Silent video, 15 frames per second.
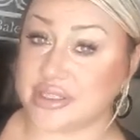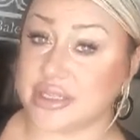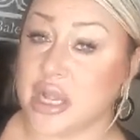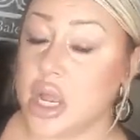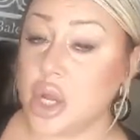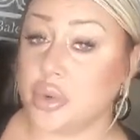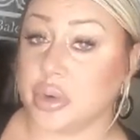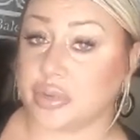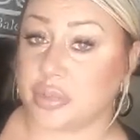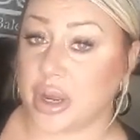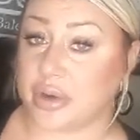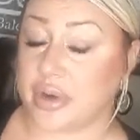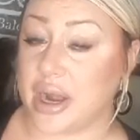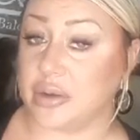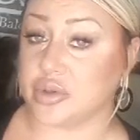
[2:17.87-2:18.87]
with my
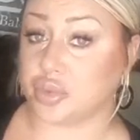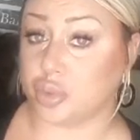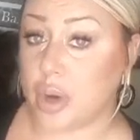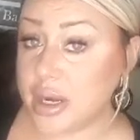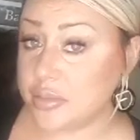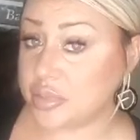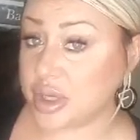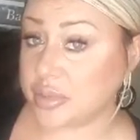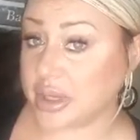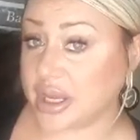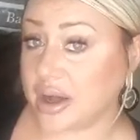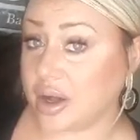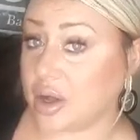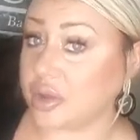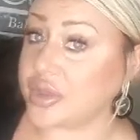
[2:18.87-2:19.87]
round 1
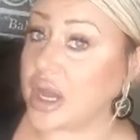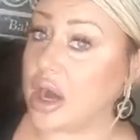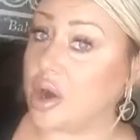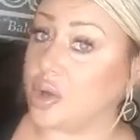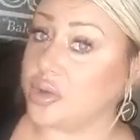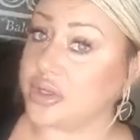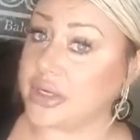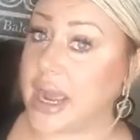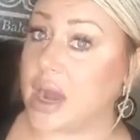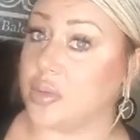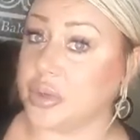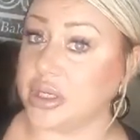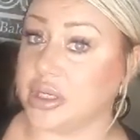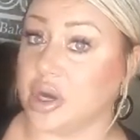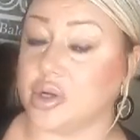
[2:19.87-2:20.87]
BBL that I'll now be
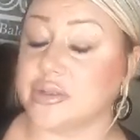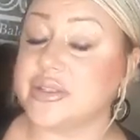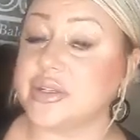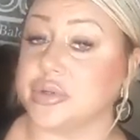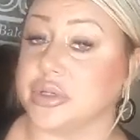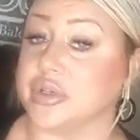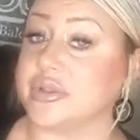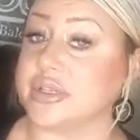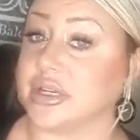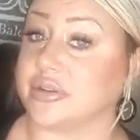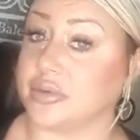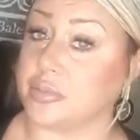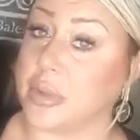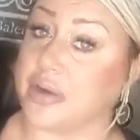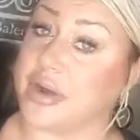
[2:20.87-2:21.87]
also using for my
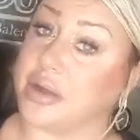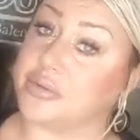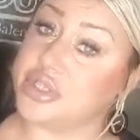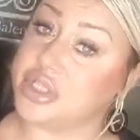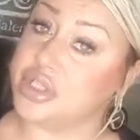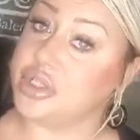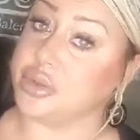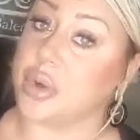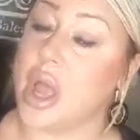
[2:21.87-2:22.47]
round 2.